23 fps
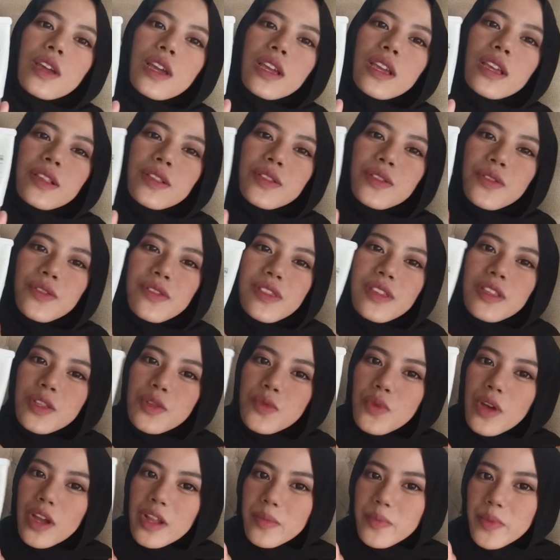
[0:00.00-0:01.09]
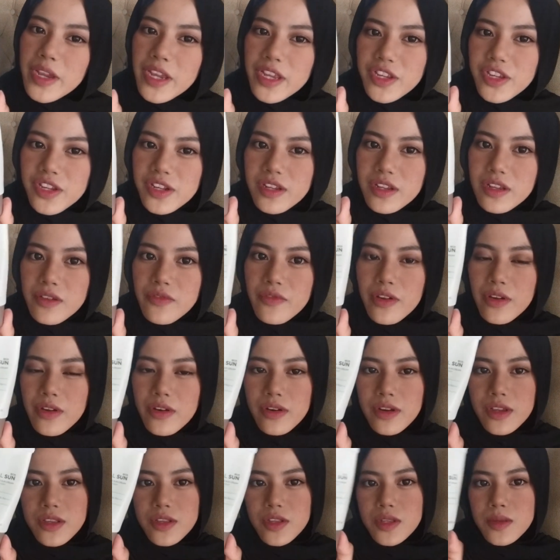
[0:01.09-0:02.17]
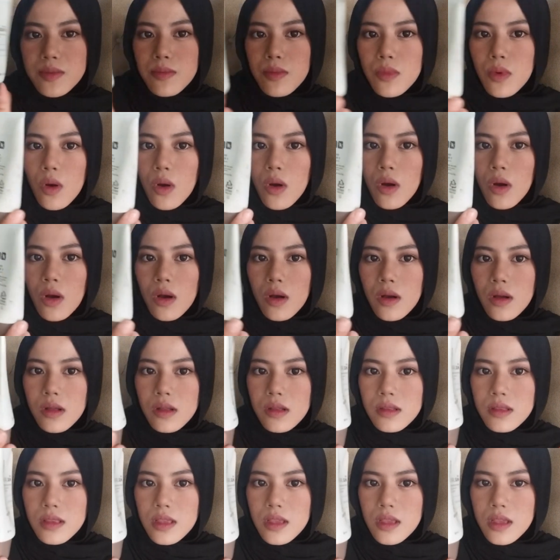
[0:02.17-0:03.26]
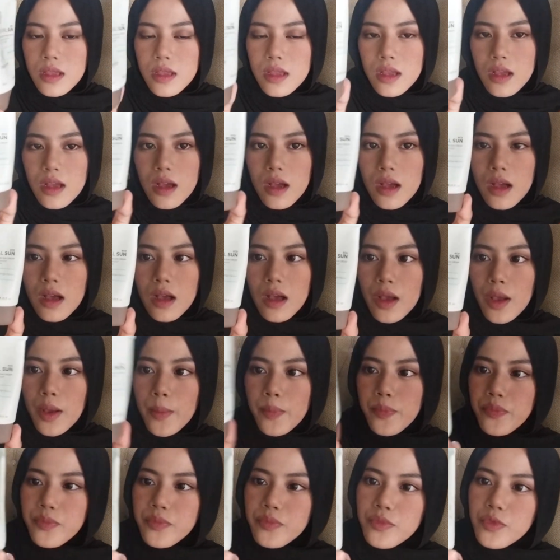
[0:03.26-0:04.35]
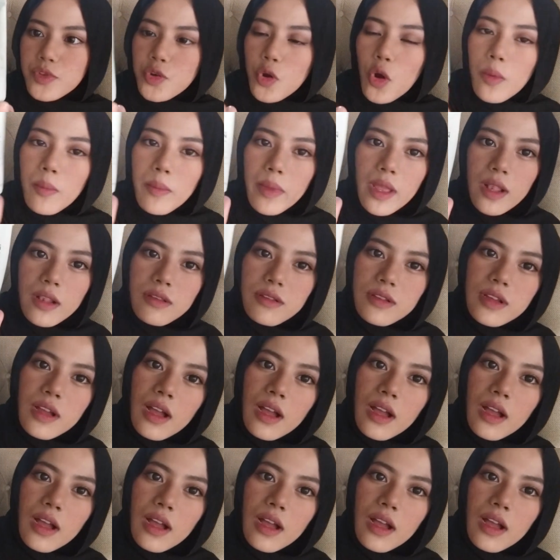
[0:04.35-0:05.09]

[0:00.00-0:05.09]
Okay, so this one packaging dia very small, comel